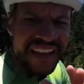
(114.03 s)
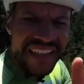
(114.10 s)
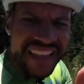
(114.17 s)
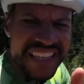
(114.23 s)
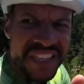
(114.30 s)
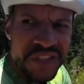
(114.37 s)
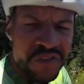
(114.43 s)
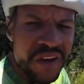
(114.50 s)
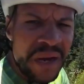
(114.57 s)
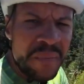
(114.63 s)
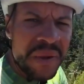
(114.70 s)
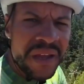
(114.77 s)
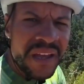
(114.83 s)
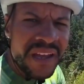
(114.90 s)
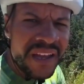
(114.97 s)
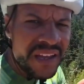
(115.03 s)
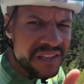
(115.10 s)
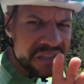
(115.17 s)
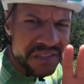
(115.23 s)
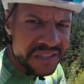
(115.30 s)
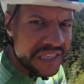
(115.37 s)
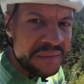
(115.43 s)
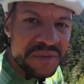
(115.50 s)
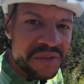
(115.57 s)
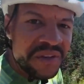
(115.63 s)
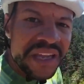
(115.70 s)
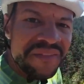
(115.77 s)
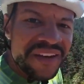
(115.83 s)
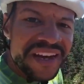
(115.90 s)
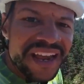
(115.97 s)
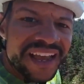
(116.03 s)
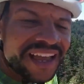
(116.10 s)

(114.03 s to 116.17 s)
This trip just keeps on giving.